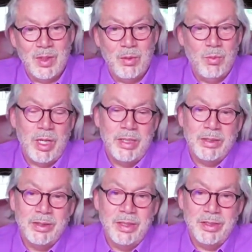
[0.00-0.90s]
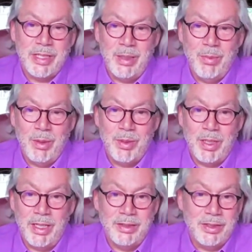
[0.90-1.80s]
And why and I doesn't think... the same
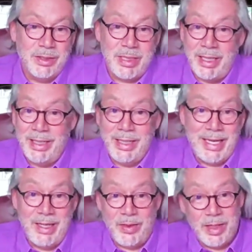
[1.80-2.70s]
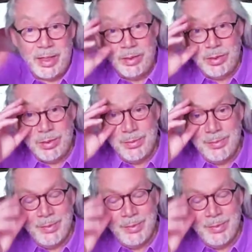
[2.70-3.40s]
apply to selling anything else?